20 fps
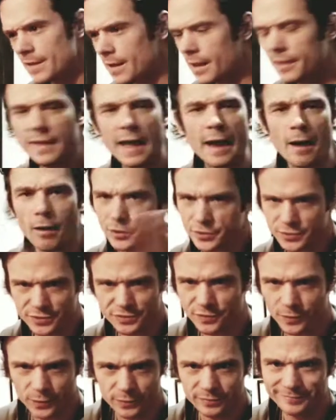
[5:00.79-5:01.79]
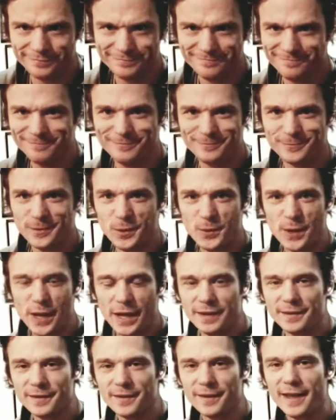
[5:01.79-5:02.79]
they all use food,
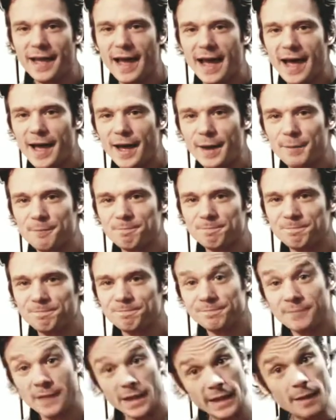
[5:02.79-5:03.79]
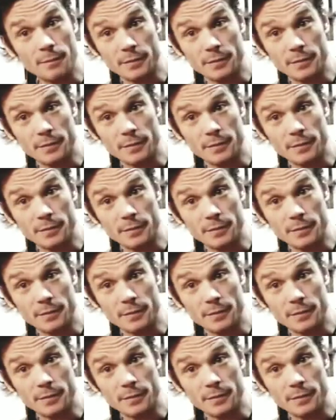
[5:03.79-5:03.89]
okay? Again,